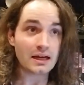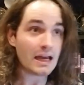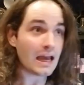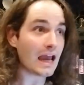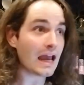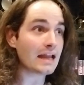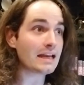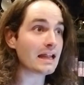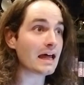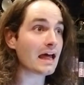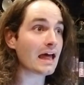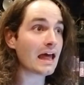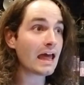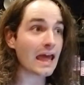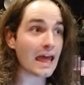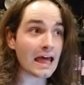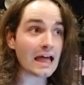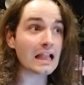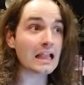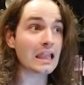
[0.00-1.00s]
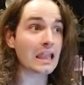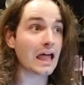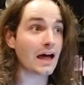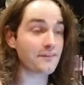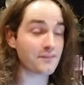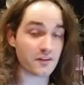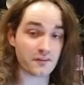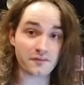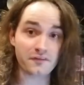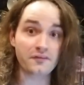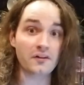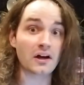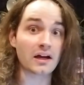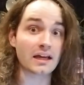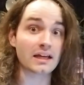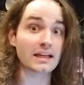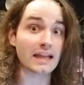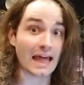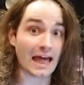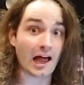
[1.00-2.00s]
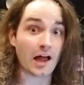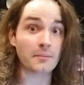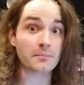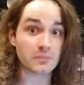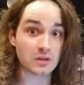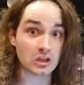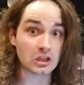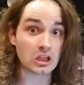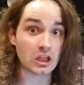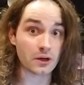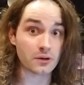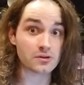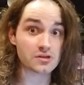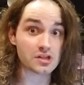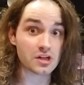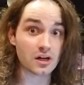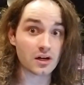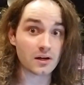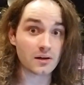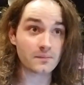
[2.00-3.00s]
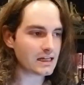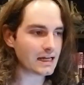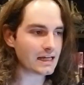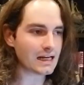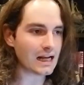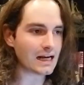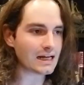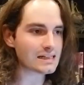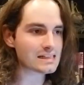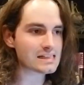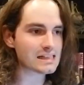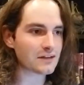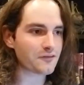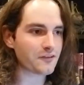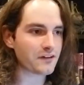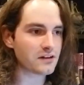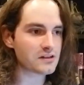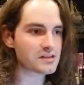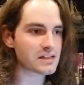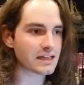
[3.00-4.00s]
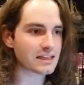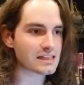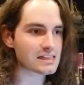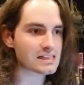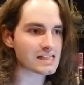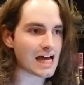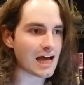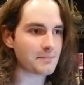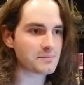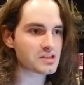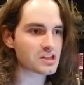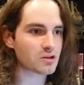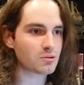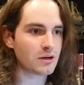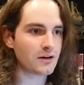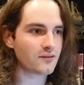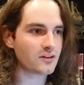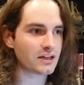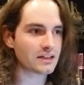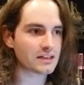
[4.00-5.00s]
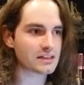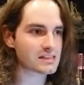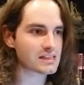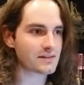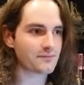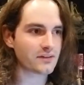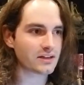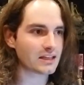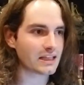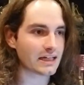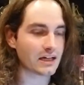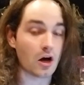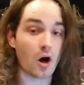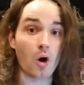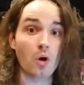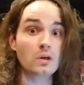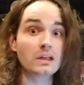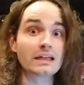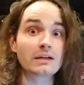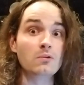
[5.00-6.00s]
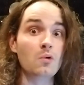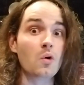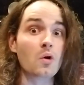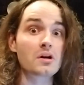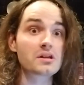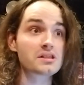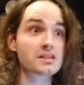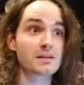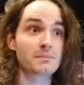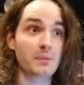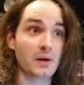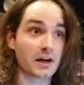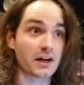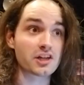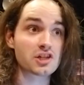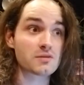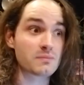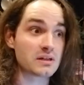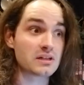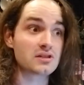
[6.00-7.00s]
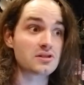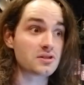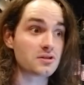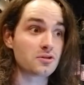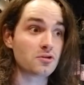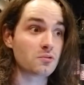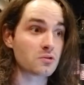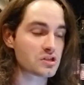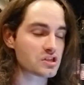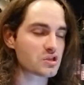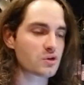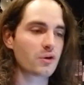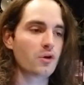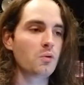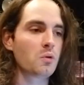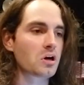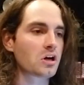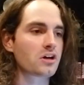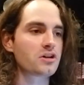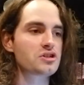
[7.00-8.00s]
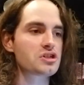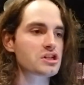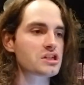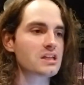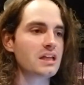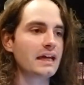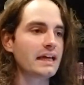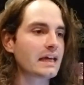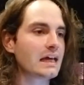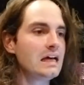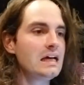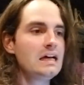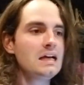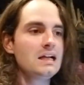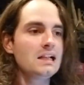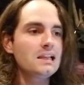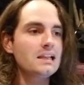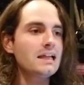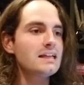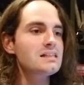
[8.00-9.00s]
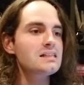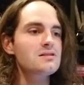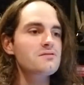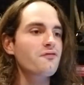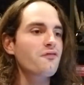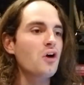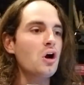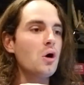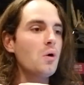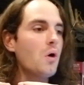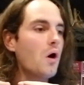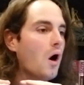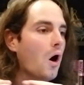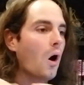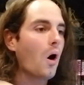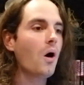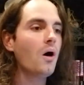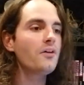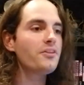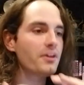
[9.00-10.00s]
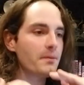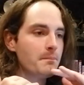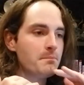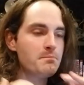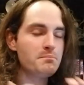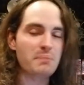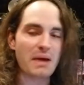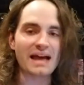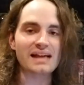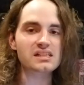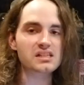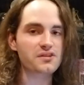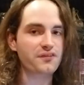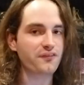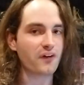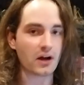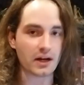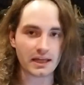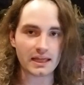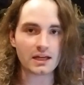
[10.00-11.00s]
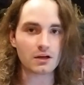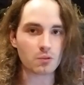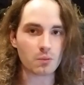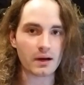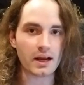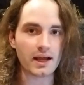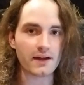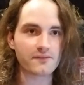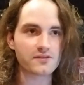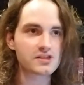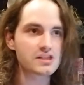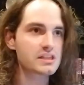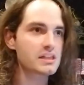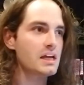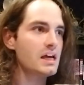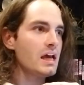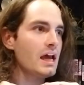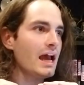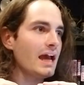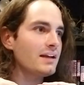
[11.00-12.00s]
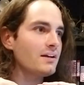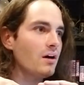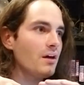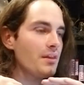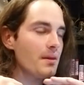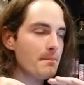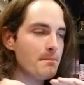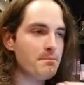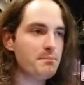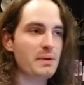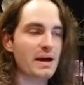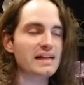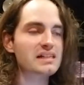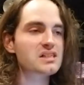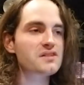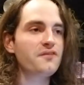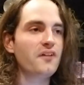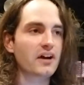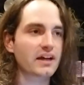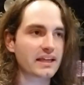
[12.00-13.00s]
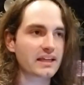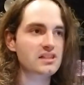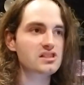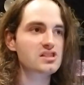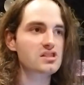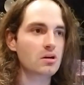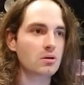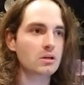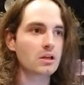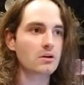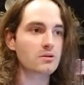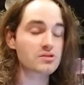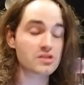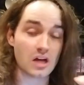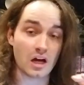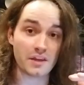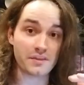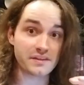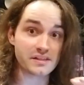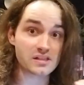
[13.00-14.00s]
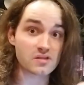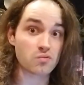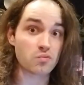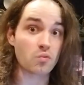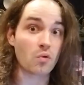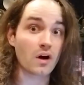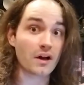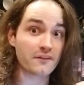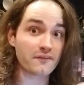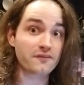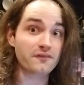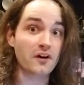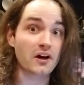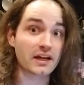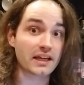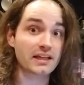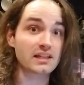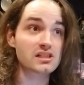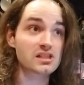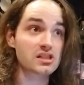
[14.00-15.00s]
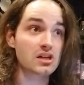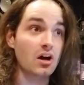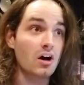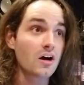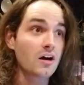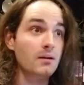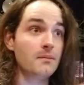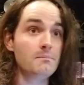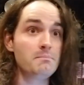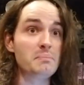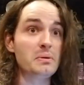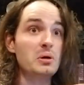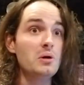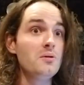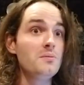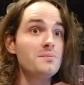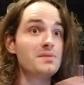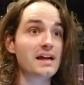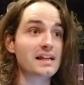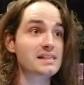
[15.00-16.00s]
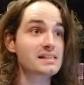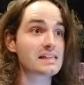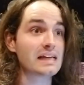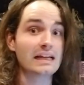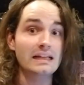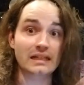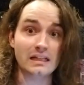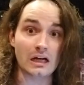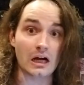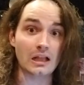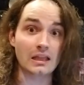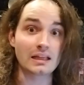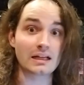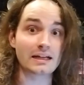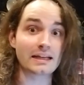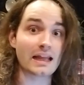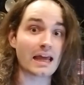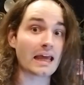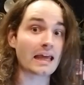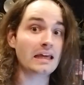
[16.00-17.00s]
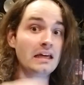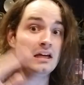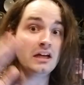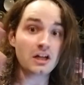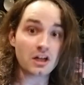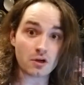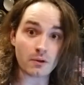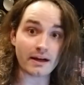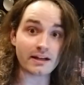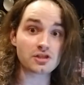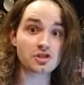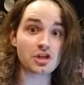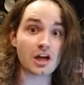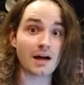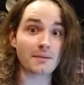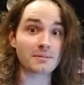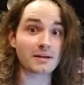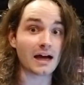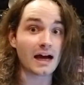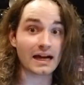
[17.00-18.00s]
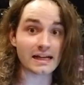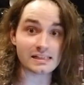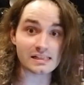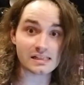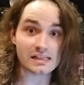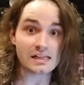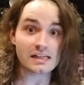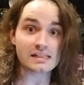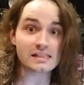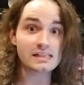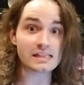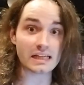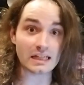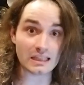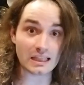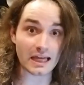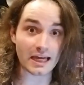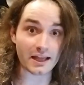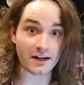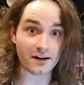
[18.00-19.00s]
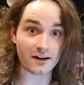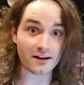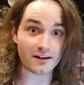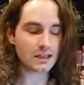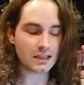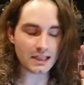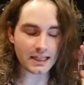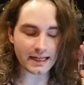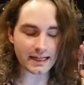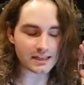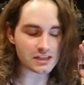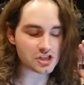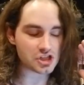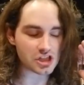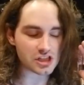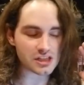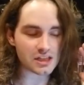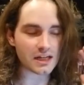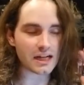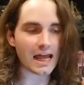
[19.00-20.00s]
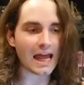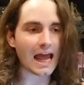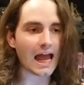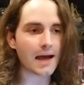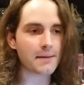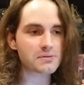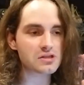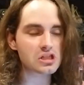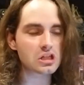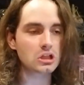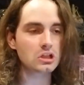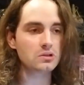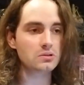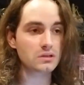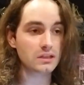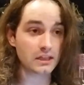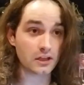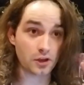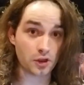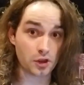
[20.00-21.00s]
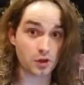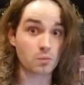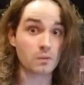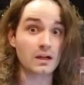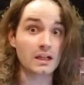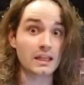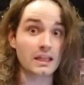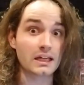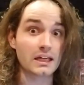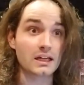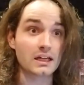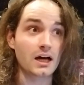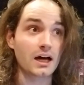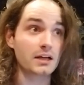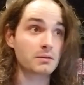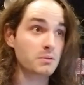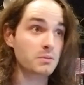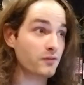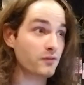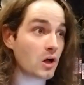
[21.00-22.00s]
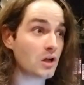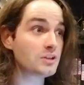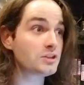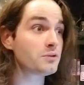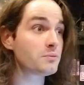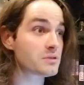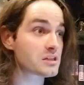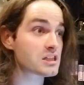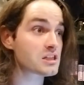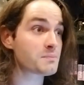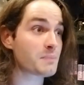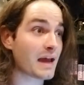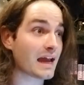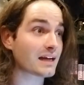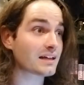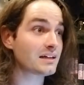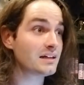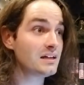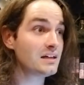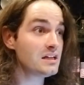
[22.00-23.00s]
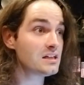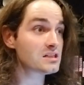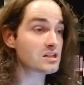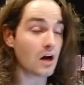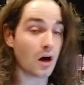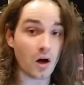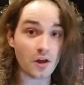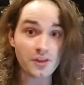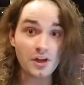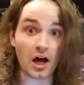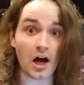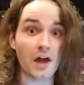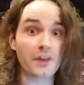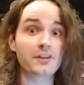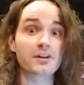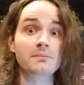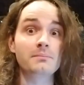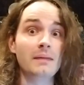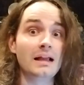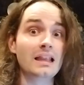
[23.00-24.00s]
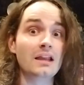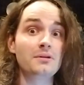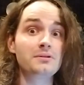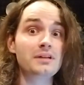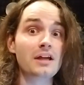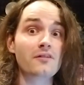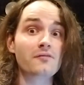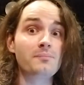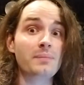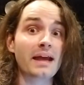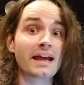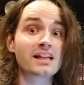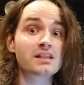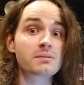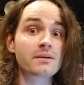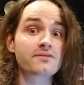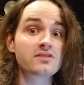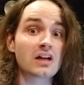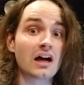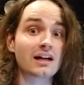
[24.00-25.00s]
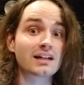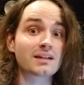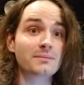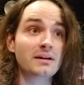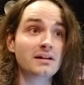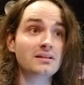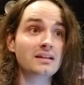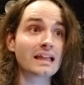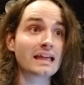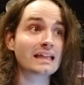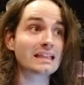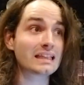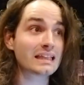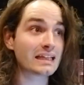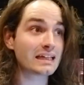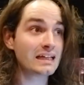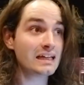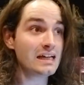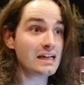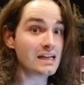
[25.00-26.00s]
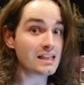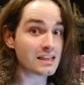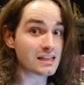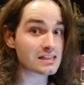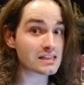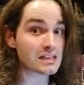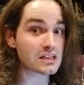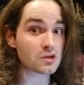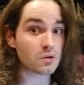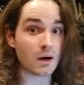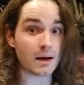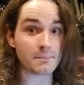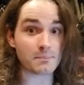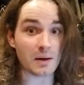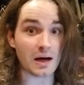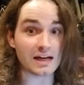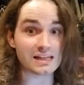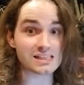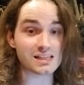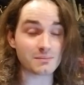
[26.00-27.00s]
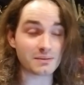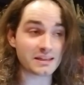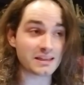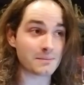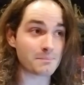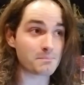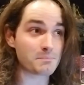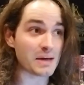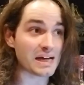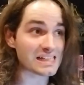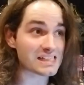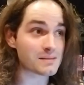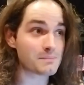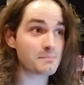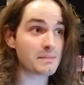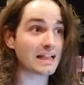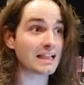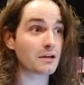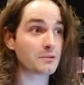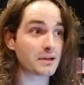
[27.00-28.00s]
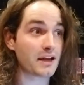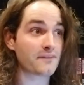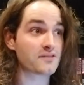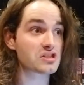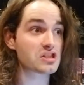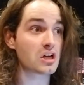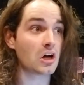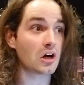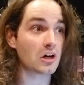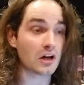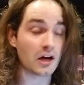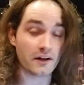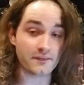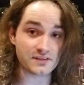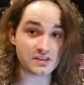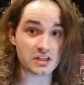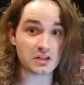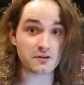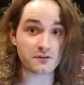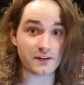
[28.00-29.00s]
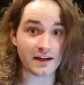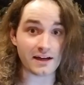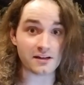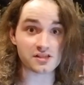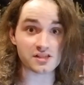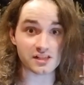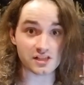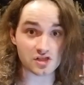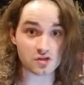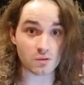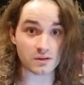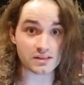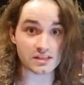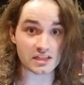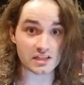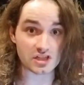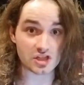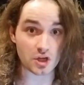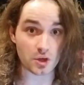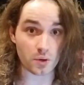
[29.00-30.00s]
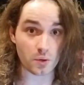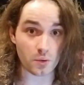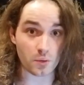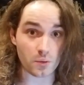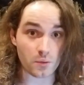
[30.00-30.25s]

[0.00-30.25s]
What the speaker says: And a hell of a fucking album closer. It honestly feels like this album's equivalent to something like Holy War's The Punishment Due, where Soilwork are just like, let's throw all the best fucking riffs and all the best fucking solos on this one fucking song. Boom, that's it. Call it a day. Great job, guys. See you later. Like, it's just an absolutely thrilling cut. With all due respect to all the other MELO-DEATH bands we've talked about lately, this is quite possibly the best MELO-DEATH song of 2022.